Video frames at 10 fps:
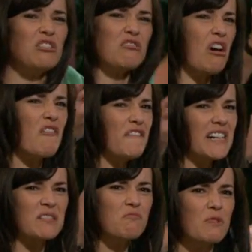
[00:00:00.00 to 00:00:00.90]
You go
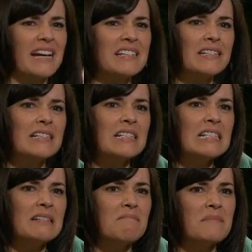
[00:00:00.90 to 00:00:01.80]
find one
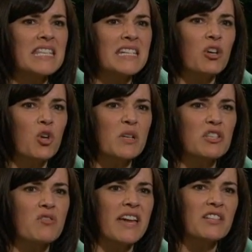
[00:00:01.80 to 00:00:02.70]
mother who
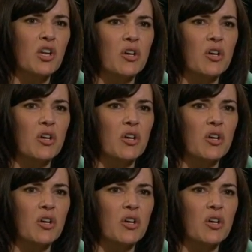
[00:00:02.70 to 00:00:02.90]
would do that